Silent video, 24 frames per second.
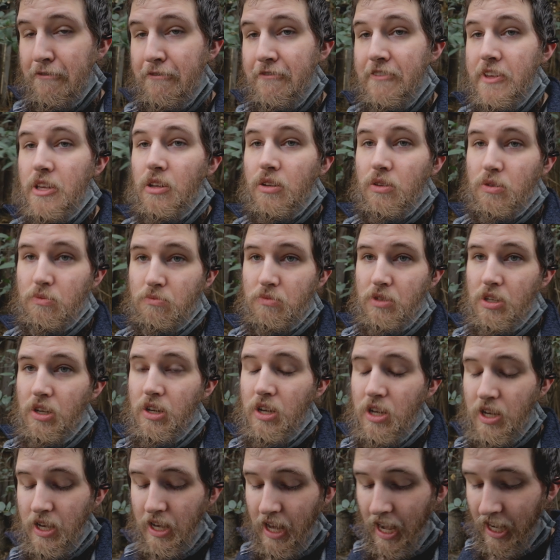film
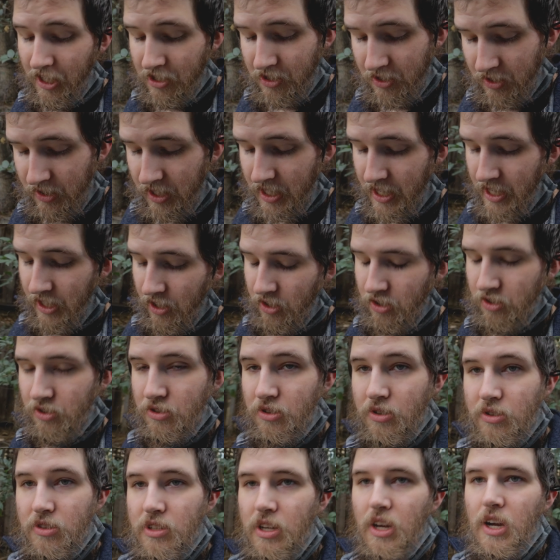actually
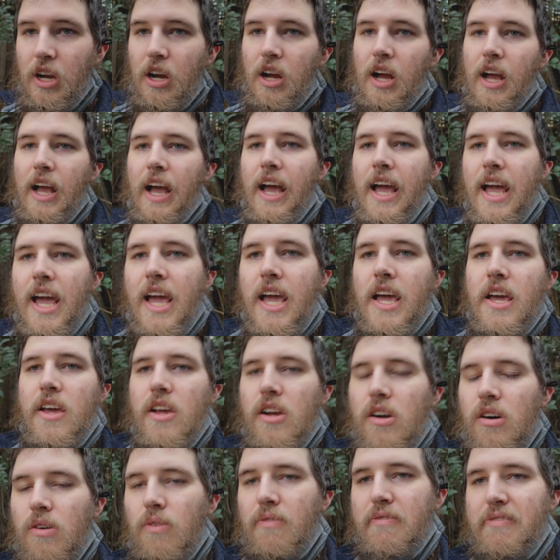include a